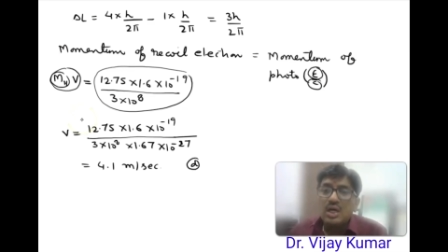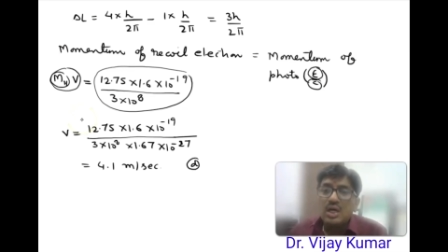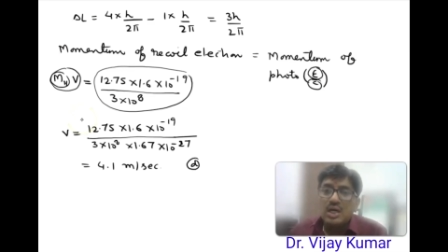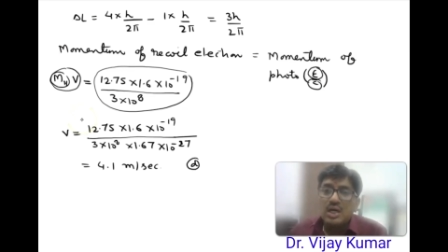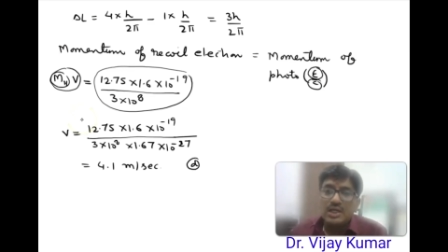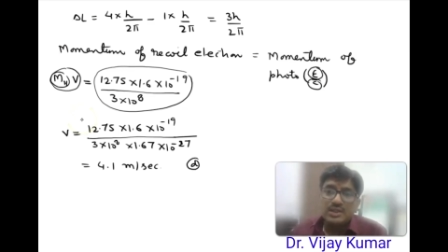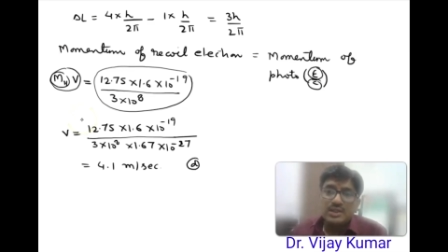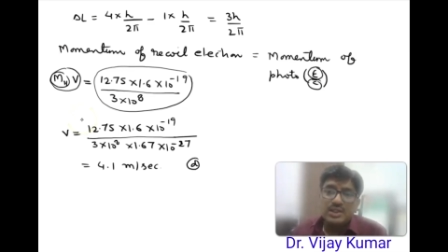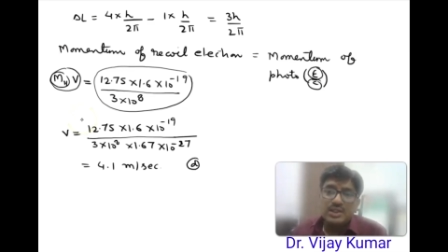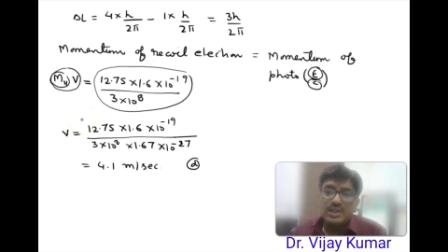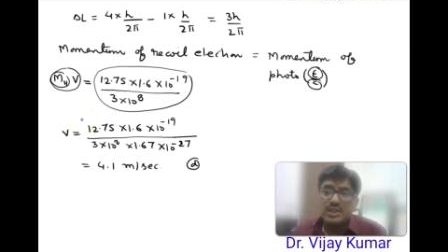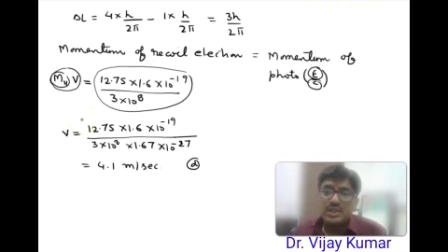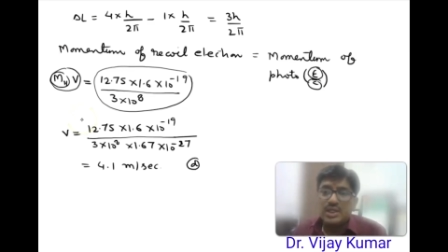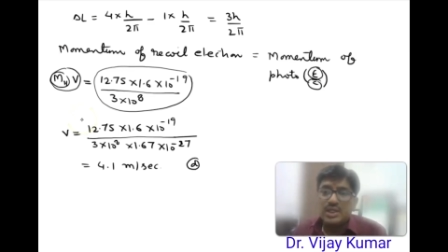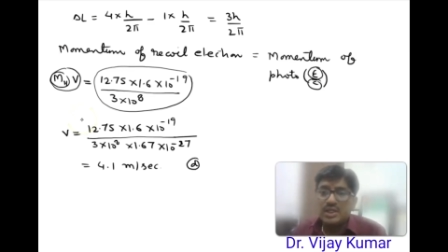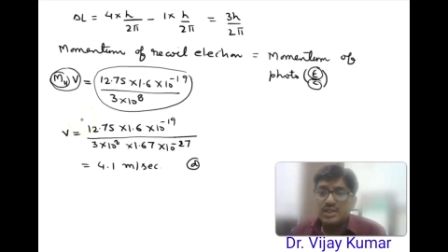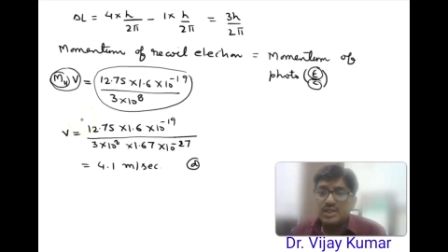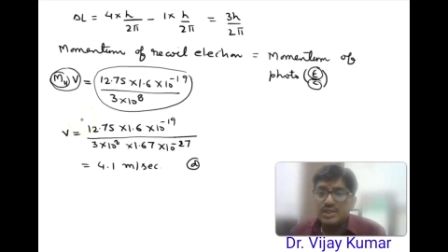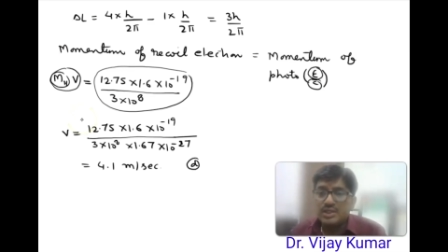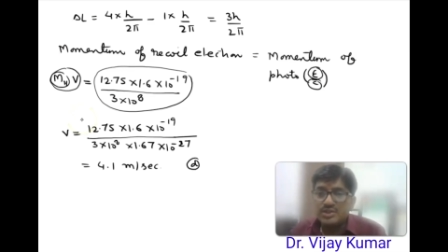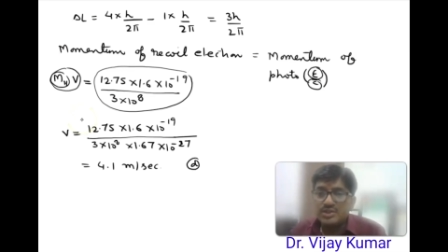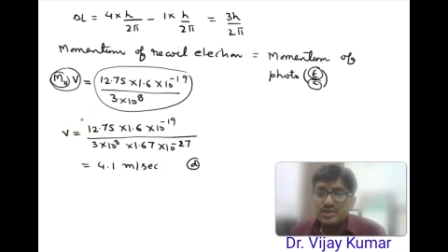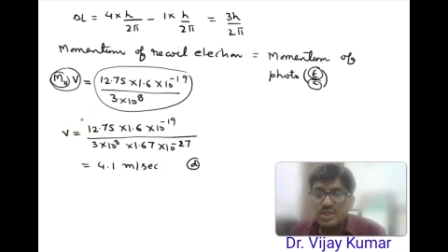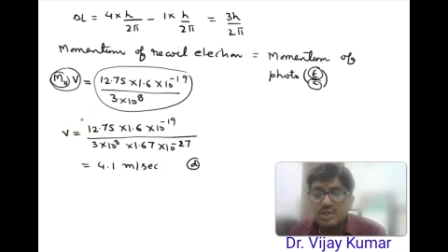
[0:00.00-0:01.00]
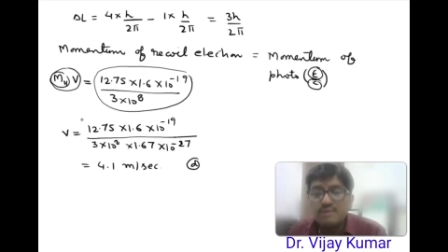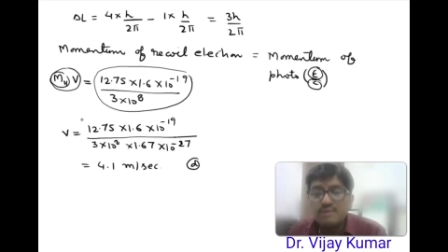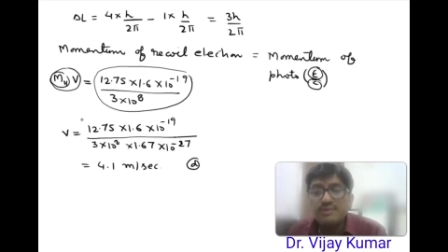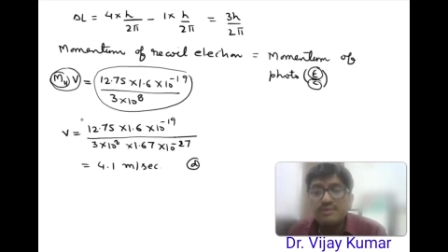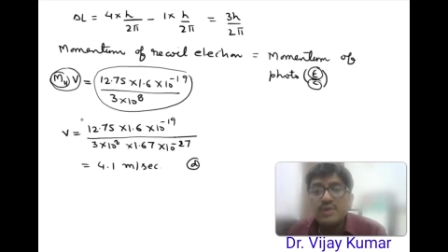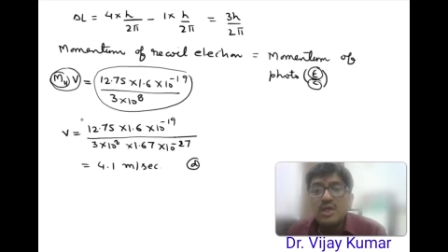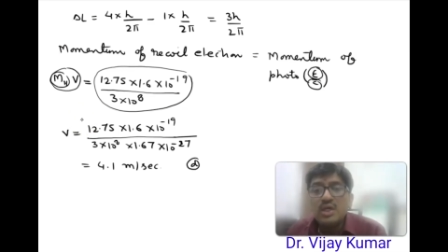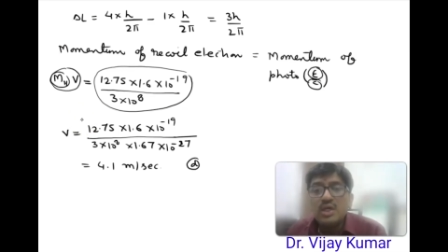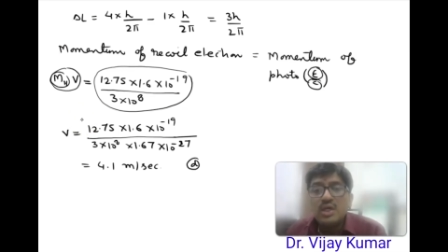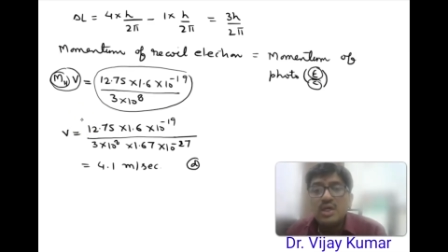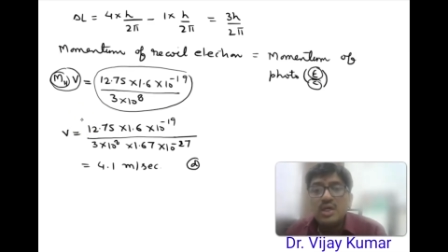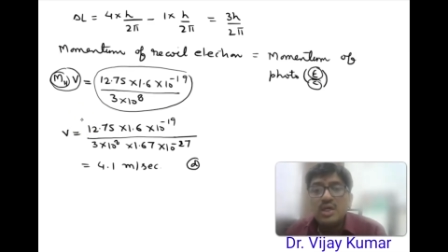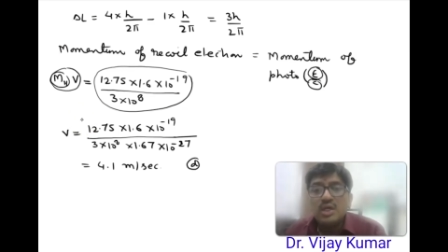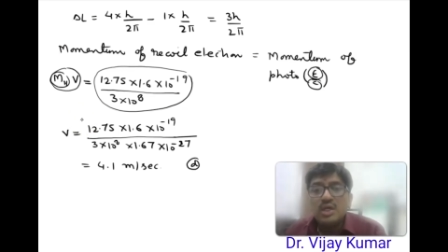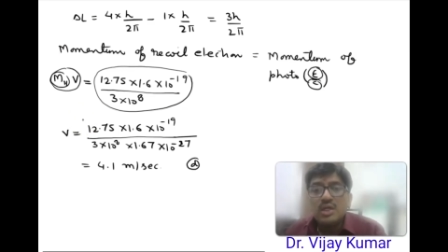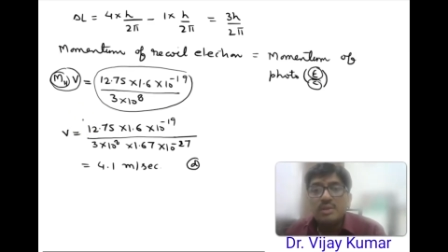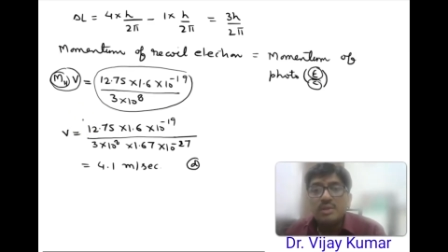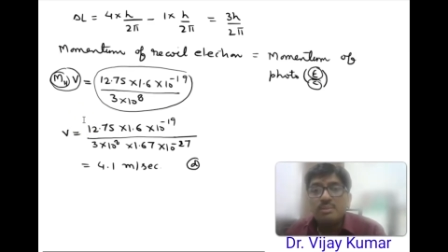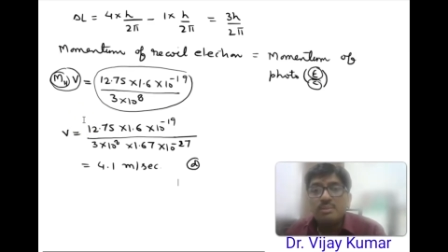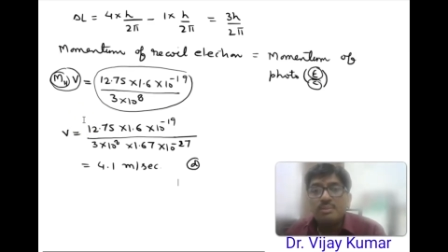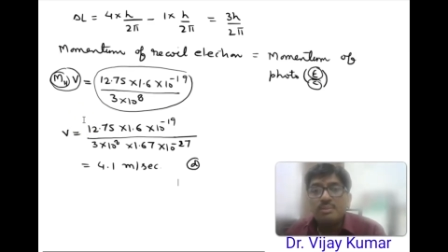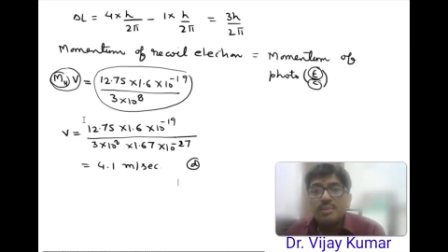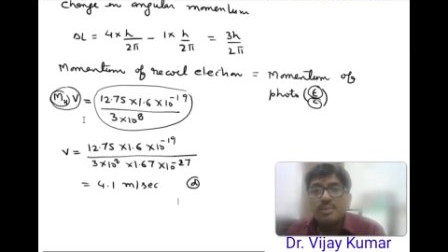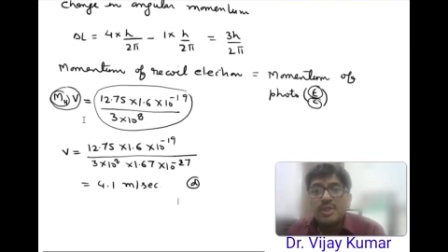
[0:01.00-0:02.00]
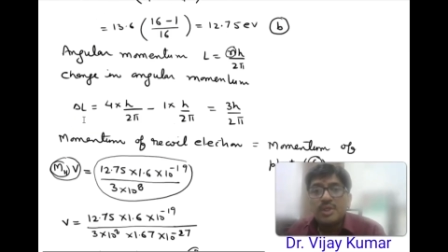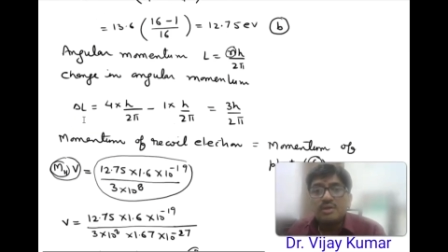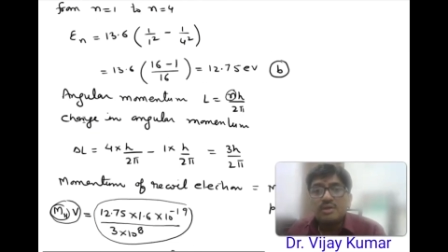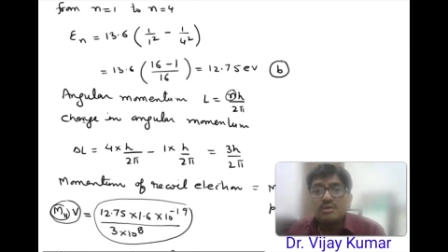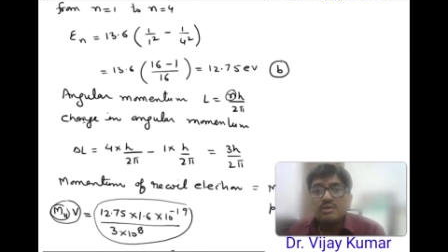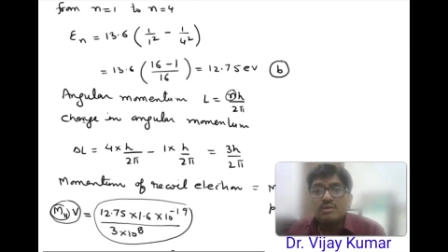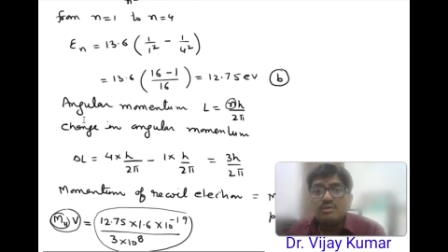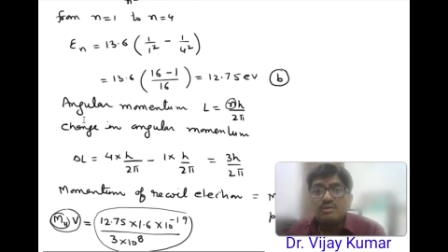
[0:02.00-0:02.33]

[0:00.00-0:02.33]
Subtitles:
are the correct answer, but